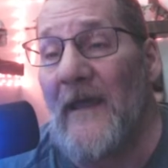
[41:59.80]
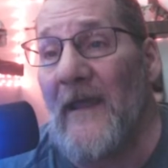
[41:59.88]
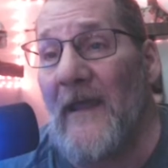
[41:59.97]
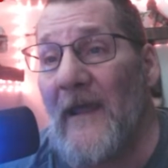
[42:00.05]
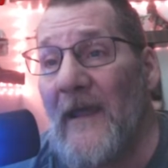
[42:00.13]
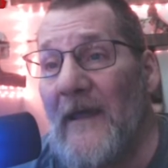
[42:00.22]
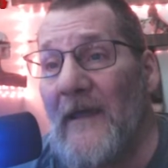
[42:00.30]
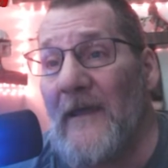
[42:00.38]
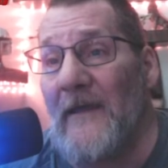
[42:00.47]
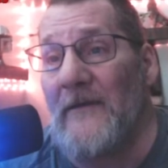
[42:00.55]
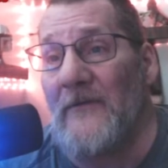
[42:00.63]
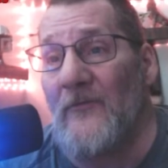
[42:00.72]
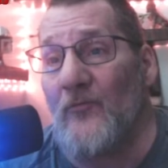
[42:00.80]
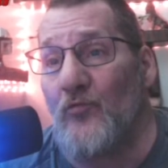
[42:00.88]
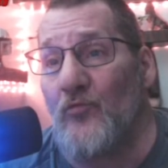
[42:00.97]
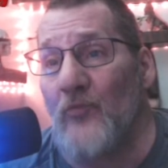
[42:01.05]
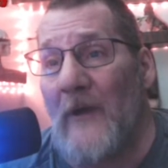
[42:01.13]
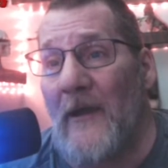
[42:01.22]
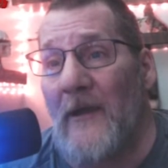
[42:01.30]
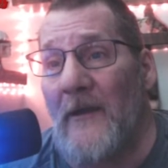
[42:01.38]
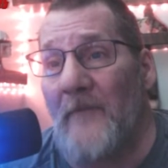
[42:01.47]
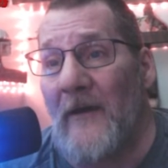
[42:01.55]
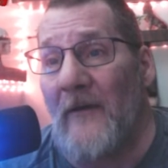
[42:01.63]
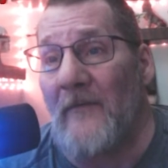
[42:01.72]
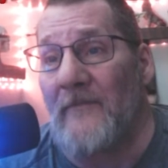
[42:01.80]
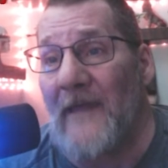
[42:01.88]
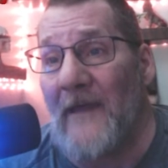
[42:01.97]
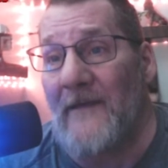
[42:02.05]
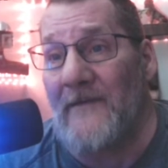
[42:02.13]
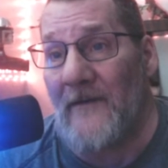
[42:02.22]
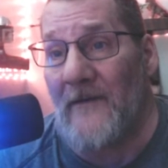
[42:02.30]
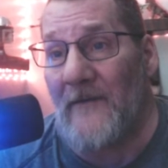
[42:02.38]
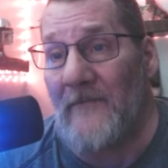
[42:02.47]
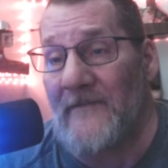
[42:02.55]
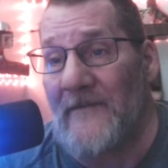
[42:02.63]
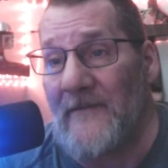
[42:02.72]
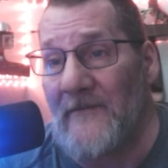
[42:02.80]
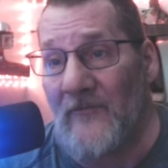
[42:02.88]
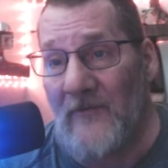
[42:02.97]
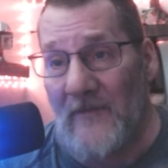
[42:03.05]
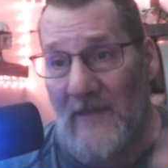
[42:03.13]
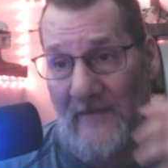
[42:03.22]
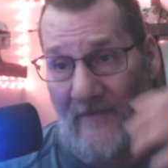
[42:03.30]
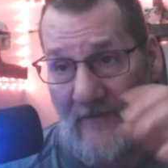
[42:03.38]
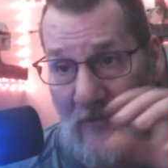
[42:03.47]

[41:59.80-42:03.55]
And right about that time, as he's realizing